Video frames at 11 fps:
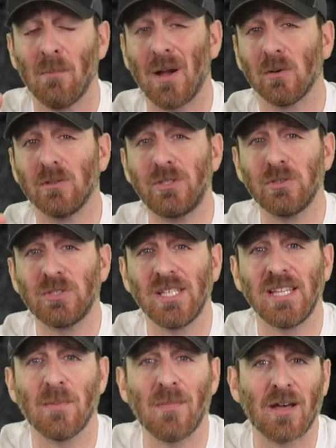by
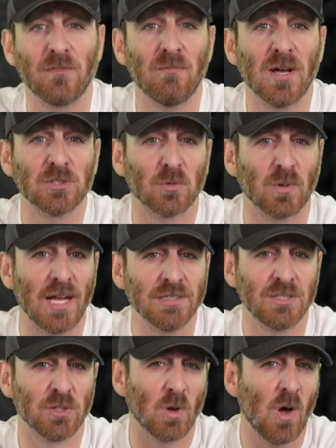reducing the amount of muzzle
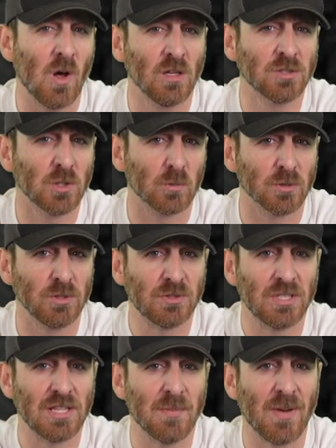rise, you're also
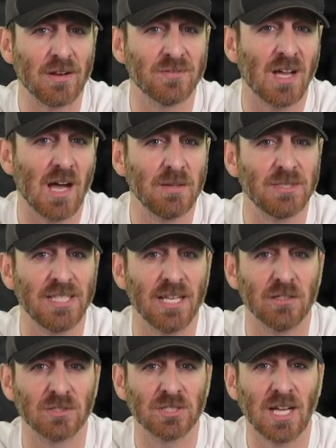reducing the amount of time to get
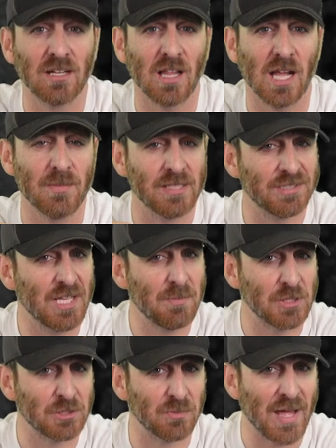your sight alignment and sight
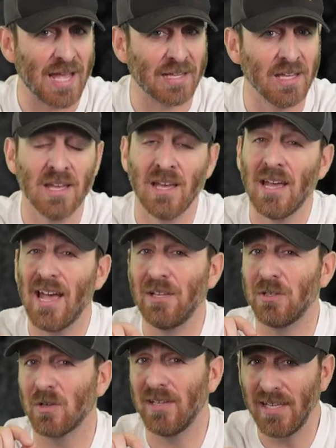picture back,
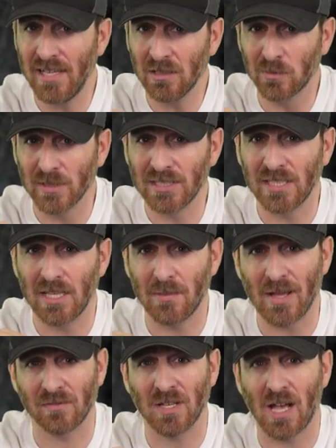and you're increasing the
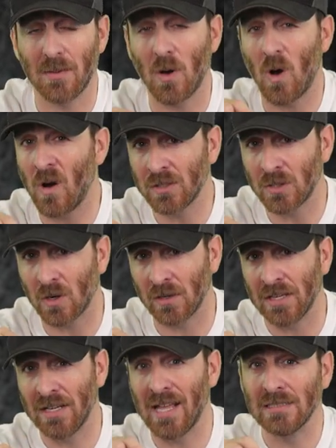amount of time on
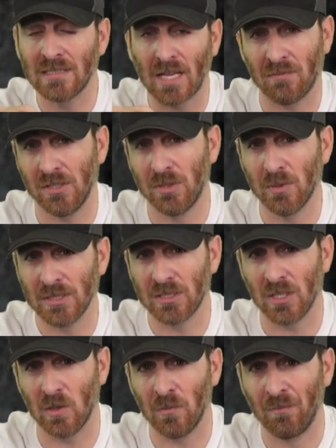target and safely doing
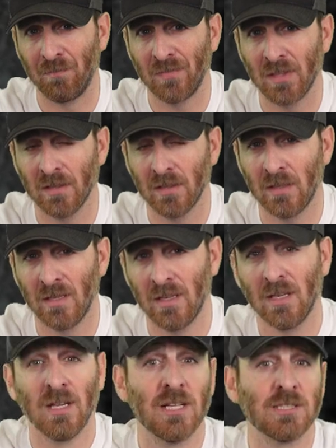so.
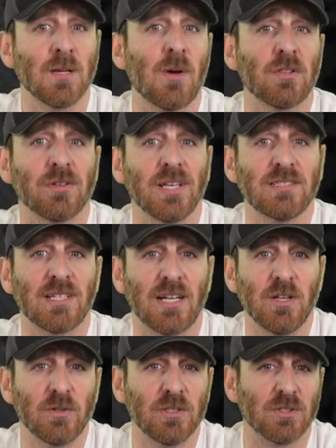Some other things that I
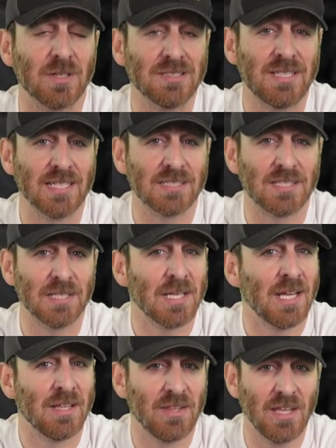noted during testing
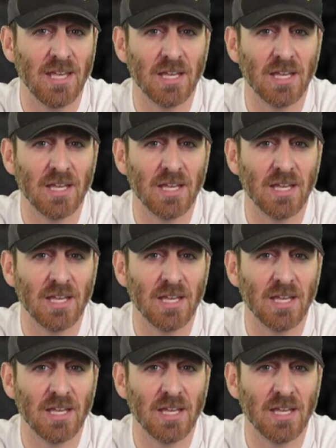the